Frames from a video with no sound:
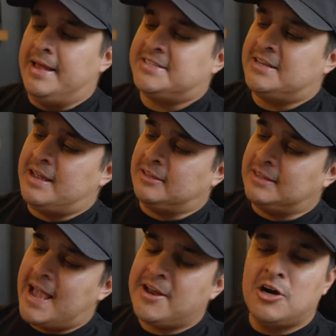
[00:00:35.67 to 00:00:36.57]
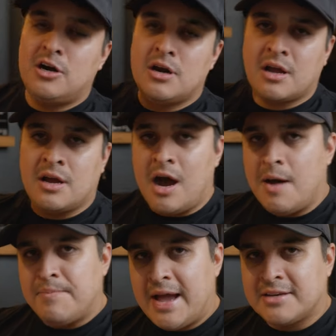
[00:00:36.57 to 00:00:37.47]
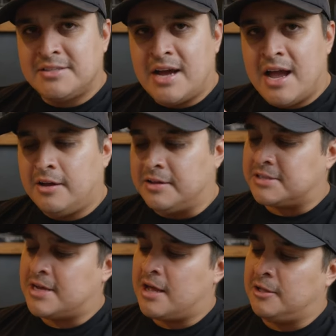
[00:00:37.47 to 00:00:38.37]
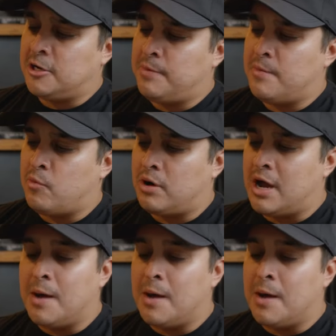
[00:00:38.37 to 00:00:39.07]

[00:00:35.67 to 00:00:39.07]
It's in a lighter, compact style, it's got a little bit more